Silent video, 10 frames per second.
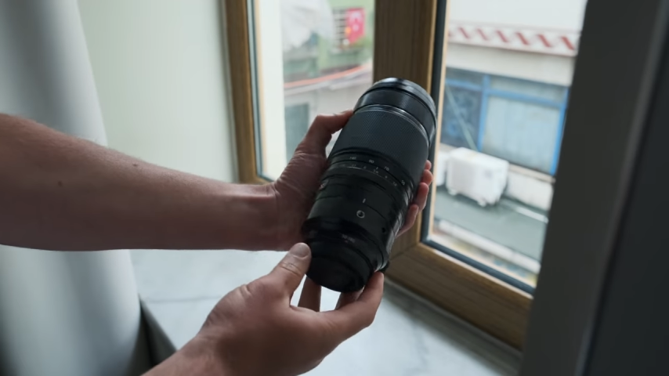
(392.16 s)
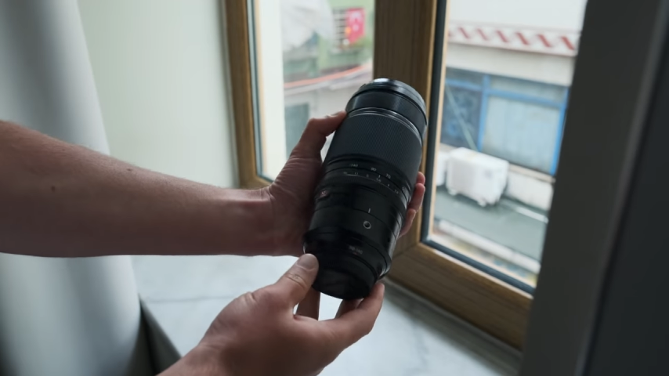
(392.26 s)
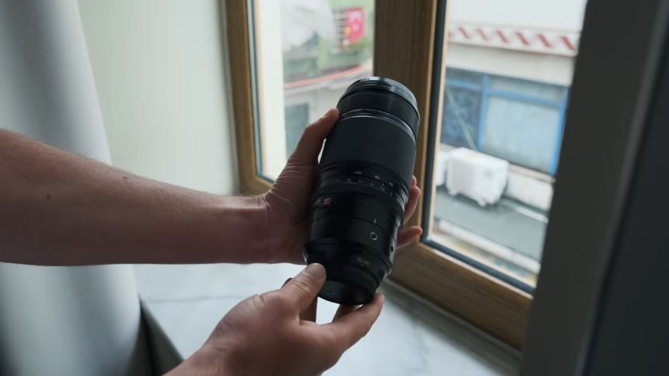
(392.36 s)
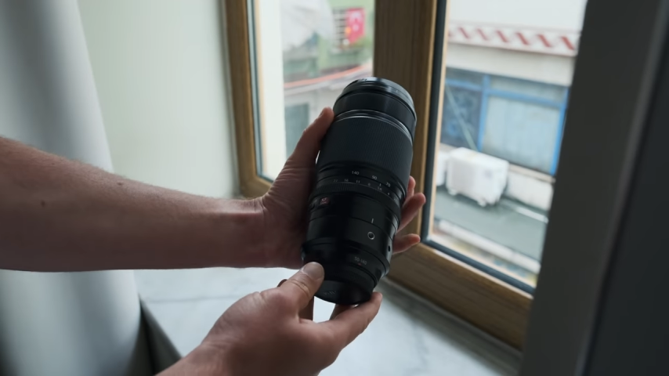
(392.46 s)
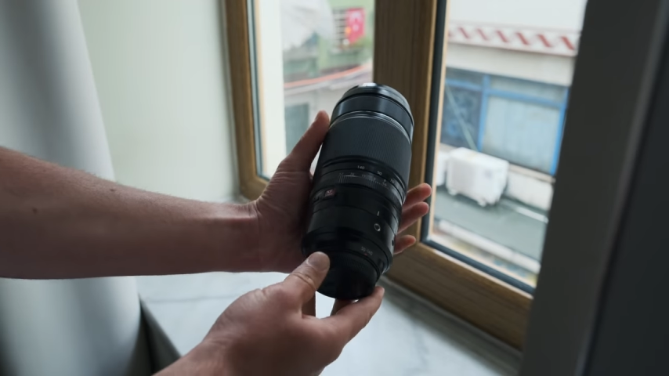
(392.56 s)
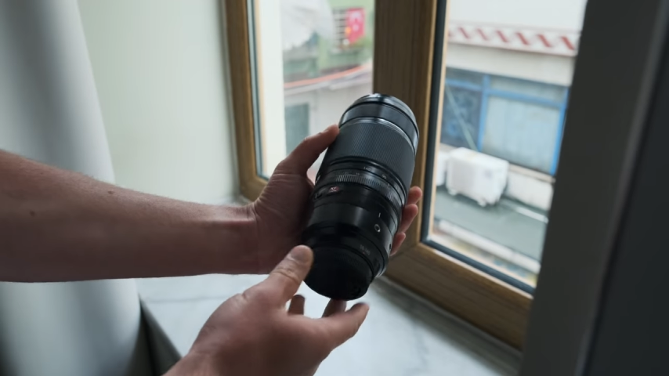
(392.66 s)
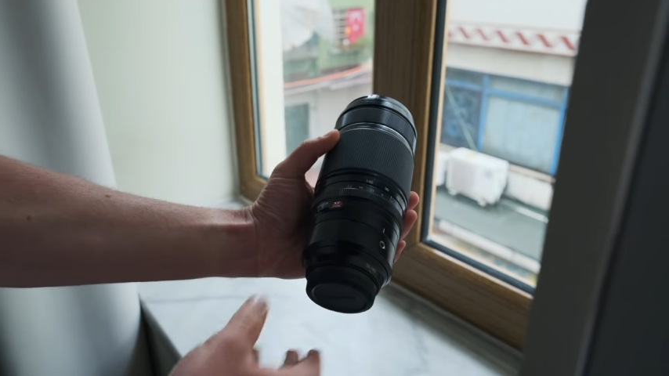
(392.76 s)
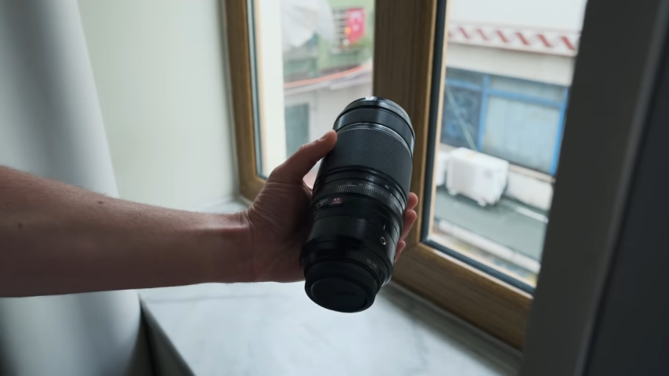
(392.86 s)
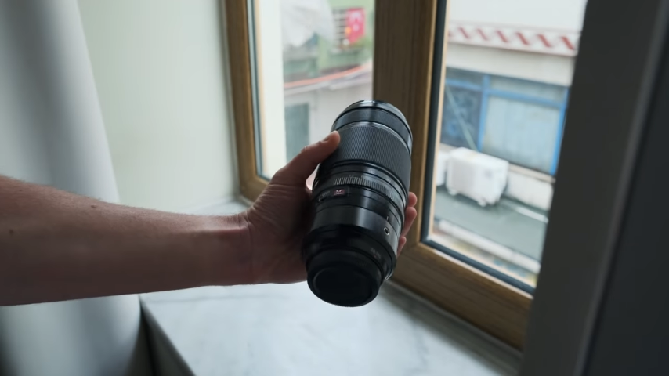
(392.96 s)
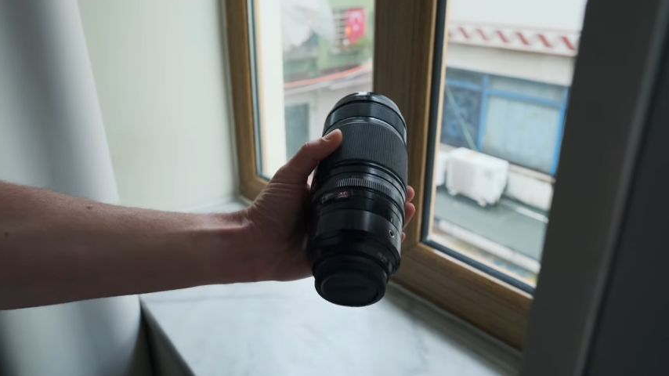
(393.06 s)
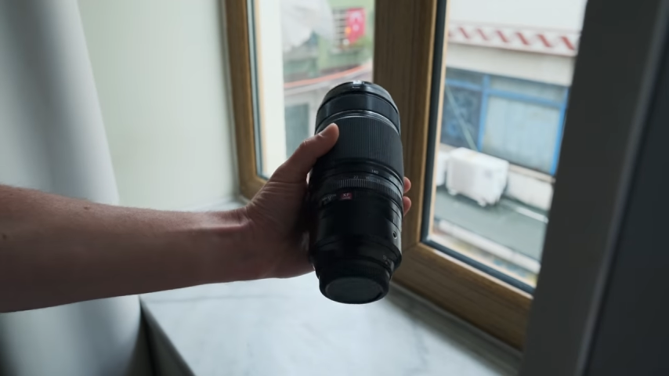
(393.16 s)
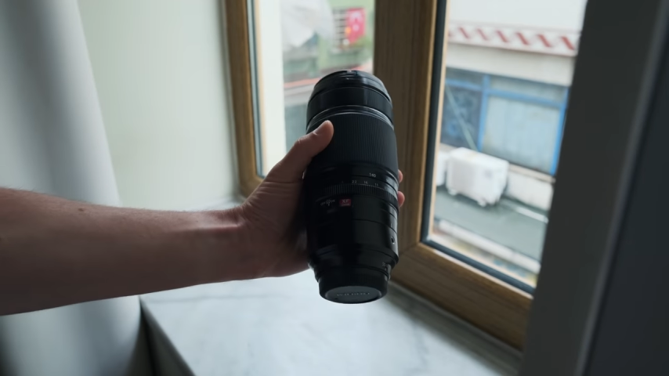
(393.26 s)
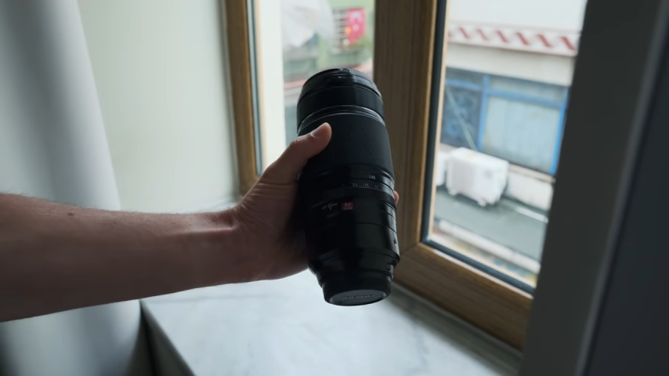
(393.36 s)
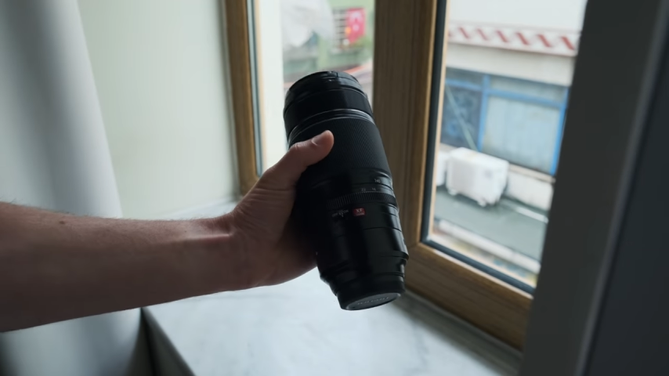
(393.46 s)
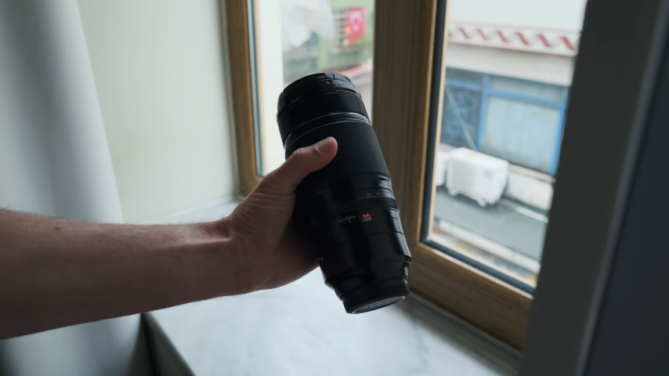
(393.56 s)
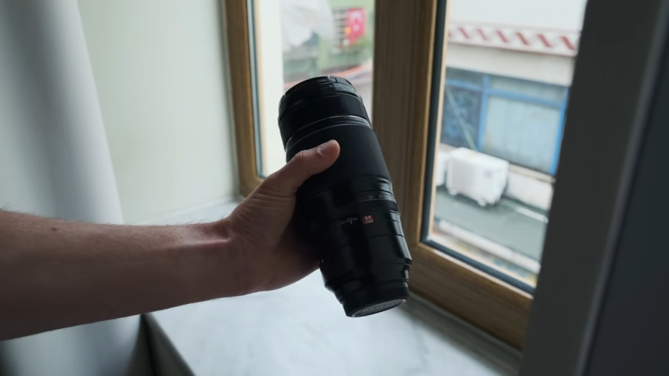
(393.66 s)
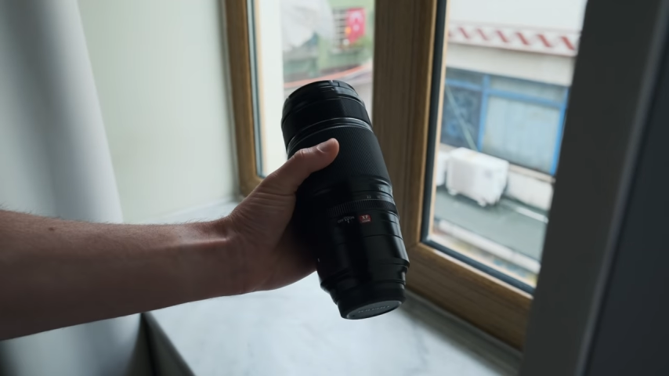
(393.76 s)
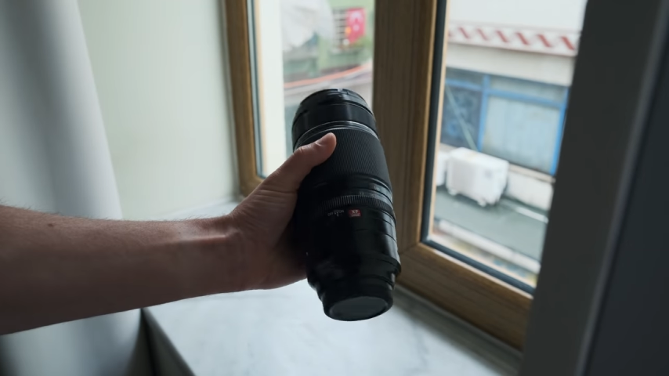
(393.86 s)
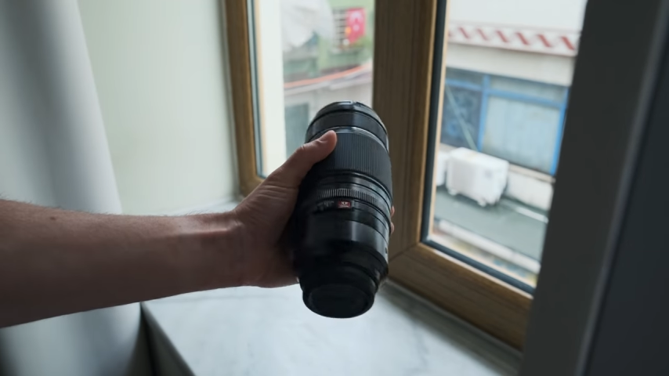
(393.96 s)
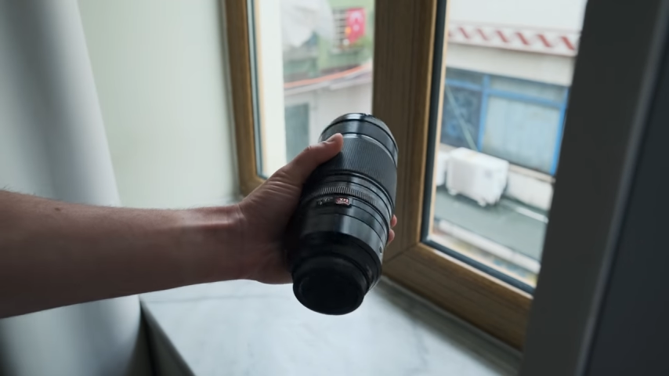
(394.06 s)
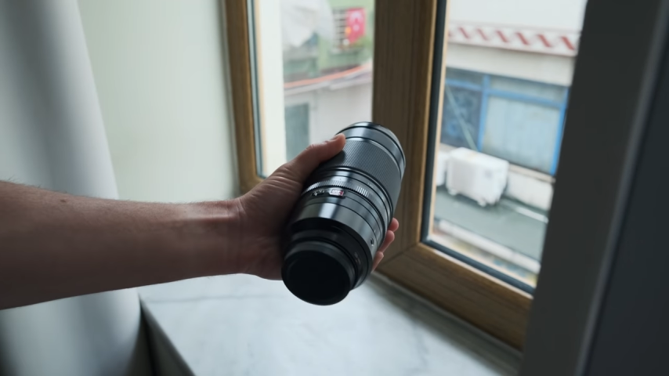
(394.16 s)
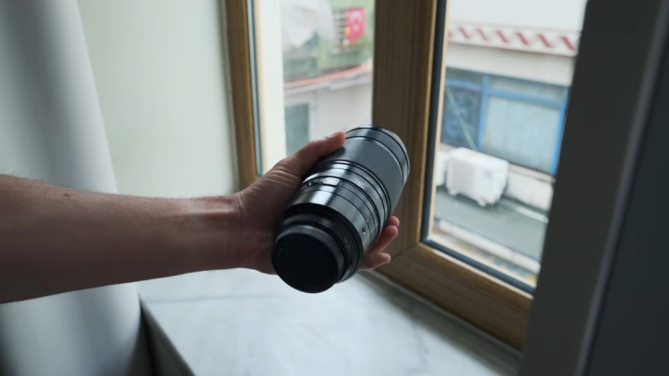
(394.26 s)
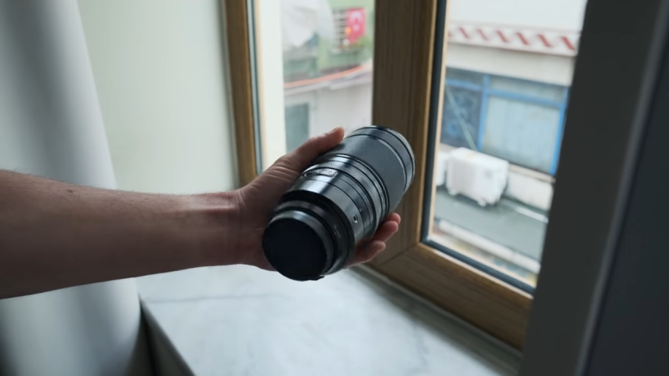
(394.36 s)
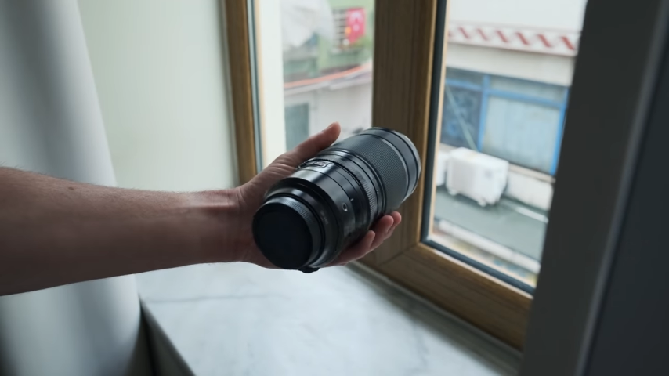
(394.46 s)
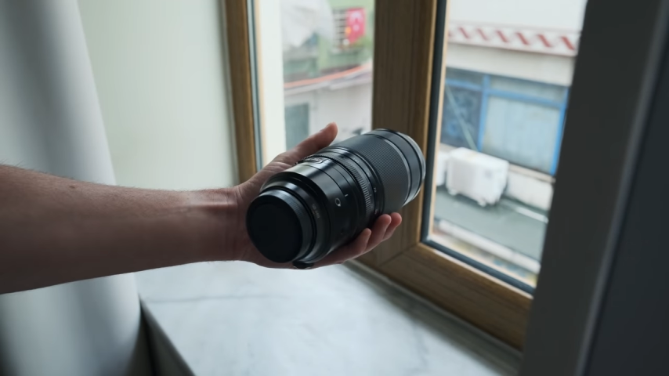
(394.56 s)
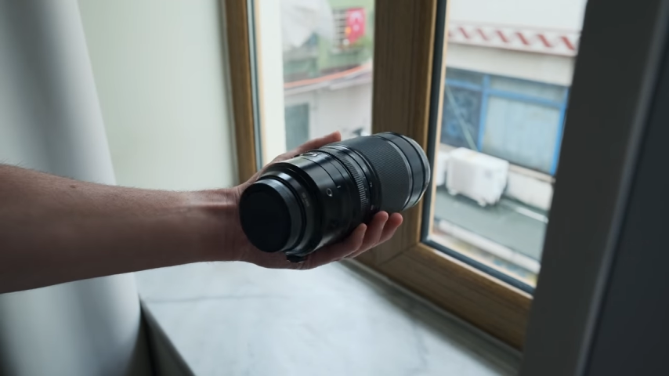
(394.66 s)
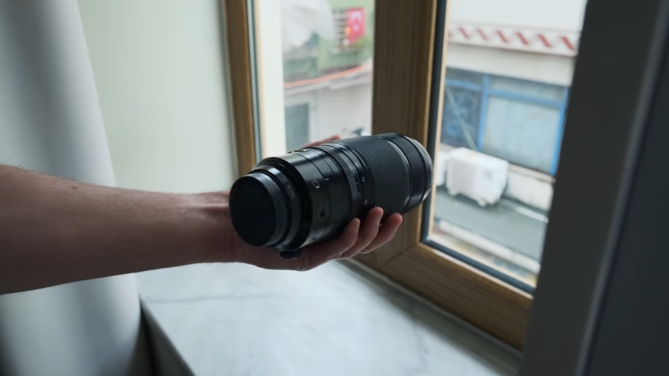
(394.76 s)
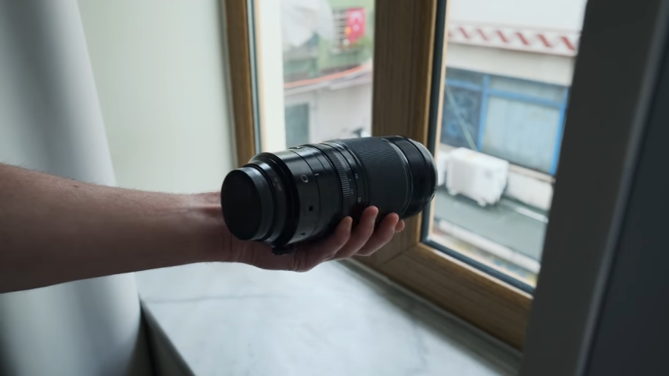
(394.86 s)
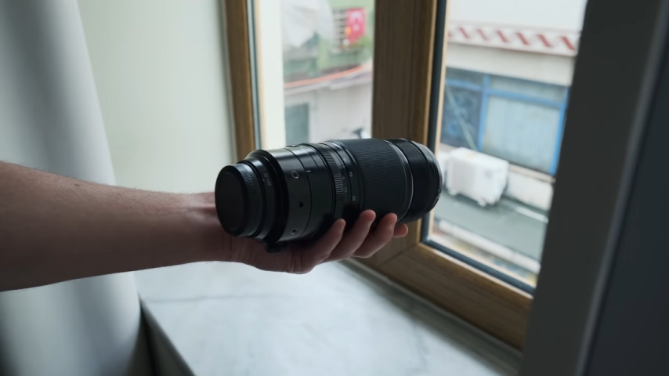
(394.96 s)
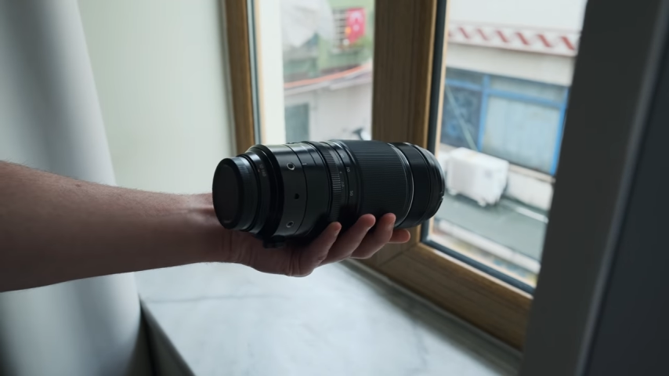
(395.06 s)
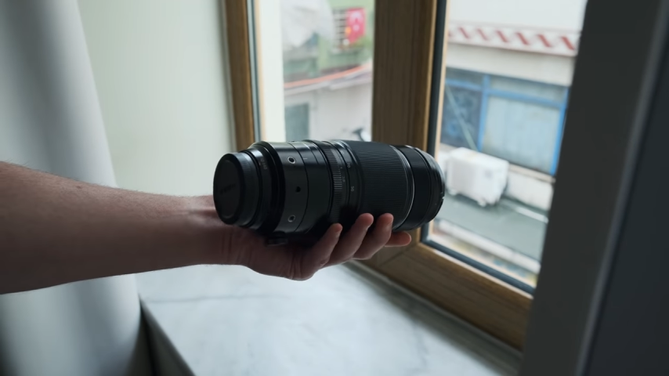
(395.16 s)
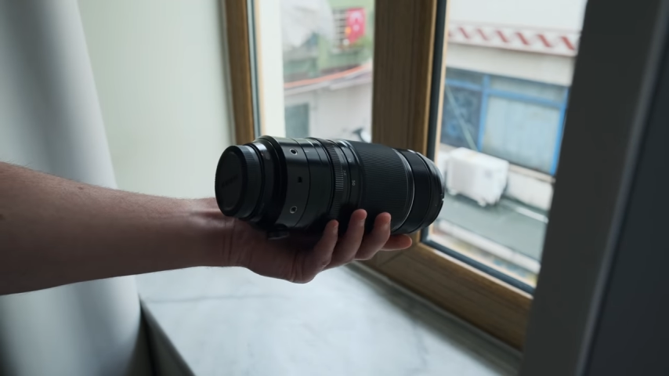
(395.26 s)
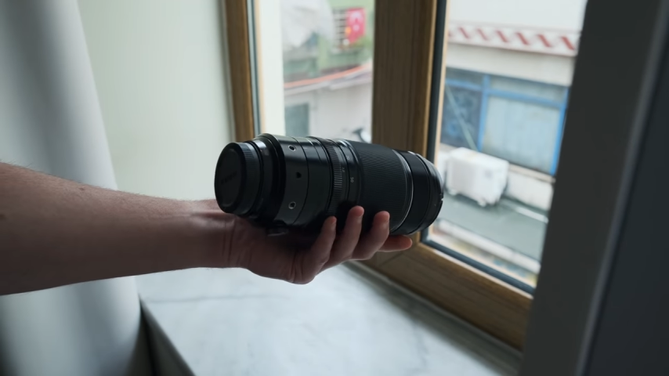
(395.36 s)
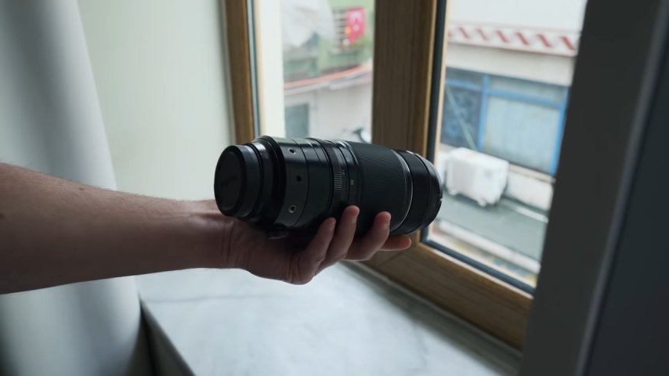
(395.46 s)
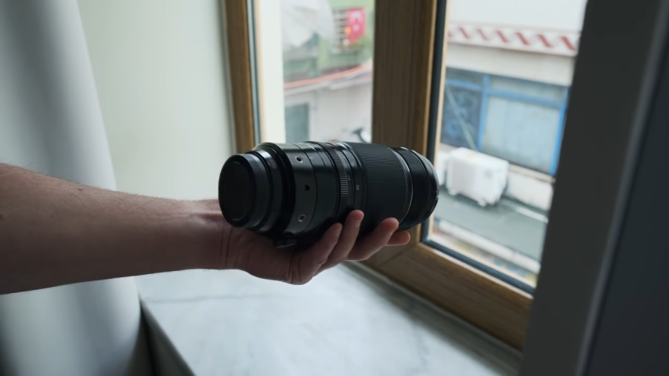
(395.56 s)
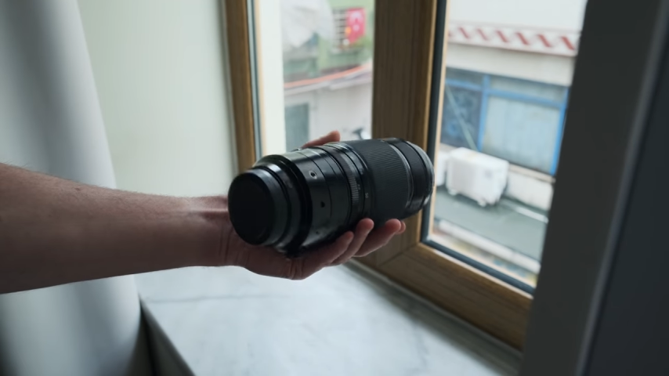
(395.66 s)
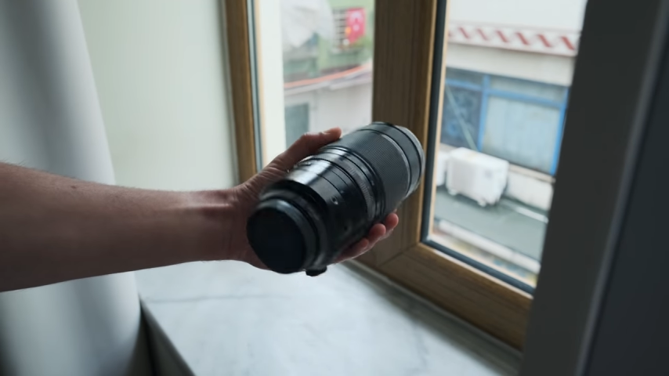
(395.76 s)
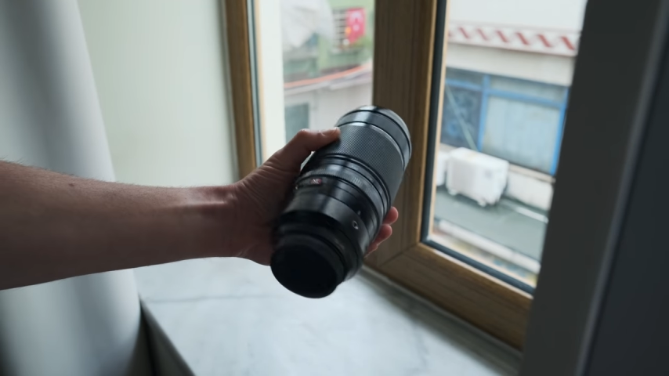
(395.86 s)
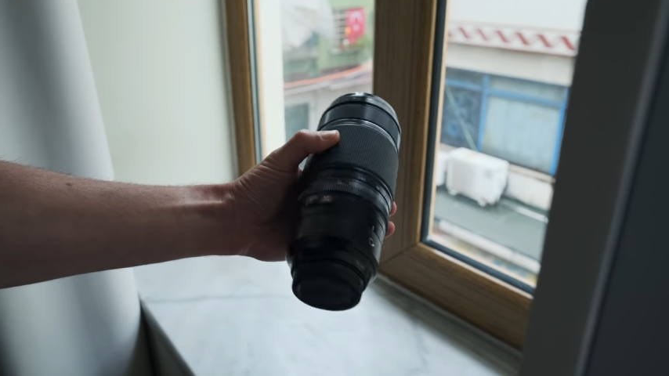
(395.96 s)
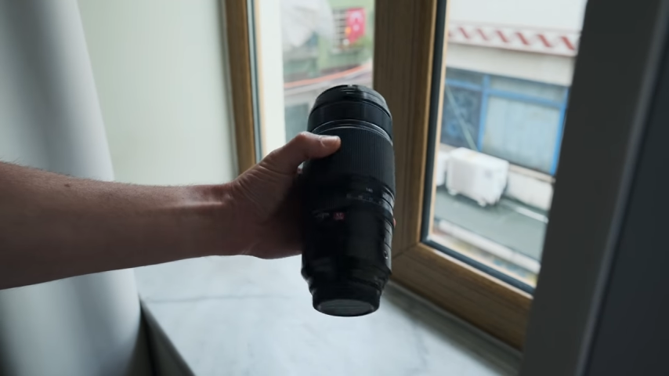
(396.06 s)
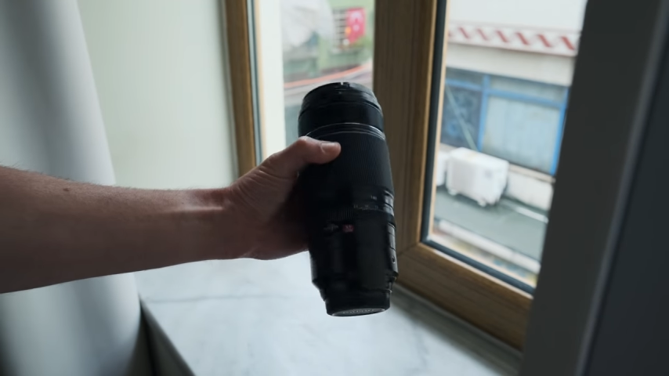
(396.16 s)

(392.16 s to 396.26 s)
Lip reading: No face is visible, so there are no lips to read.